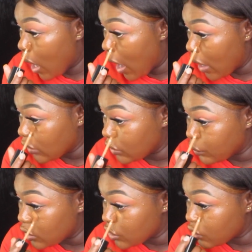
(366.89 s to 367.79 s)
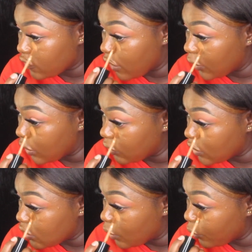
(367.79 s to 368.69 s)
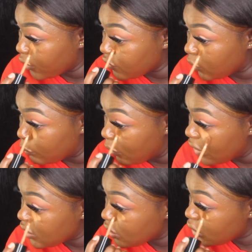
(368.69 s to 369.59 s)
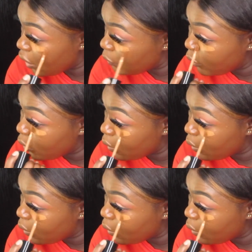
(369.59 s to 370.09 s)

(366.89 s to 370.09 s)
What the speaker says: I did research to find out things that works for my skin type